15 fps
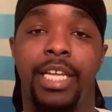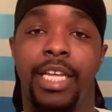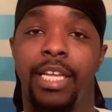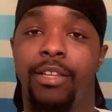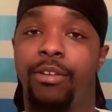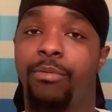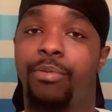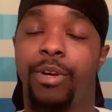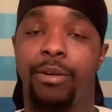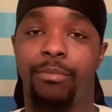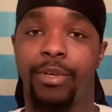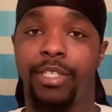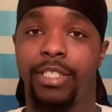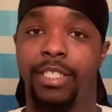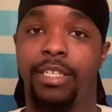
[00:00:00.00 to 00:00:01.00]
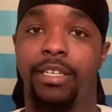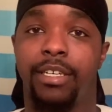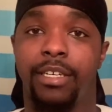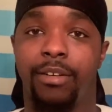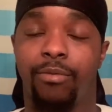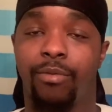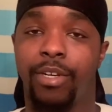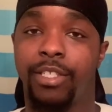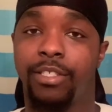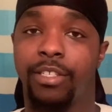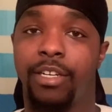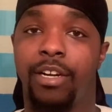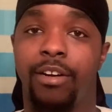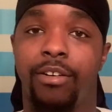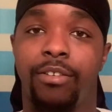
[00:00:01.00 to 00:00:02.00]
you'll pretty much reach your
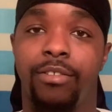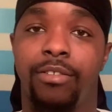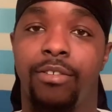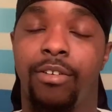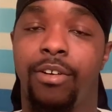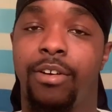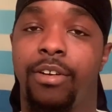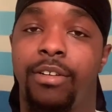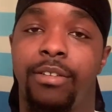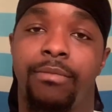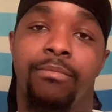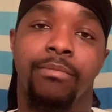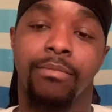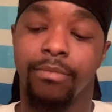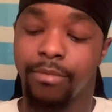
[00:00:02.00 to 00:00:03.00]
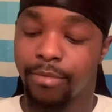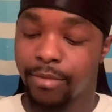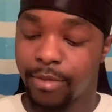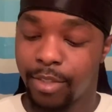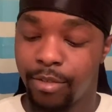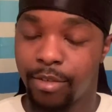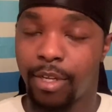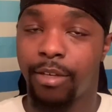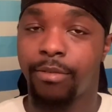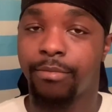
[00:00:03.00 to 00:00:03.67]
goals, or, you know,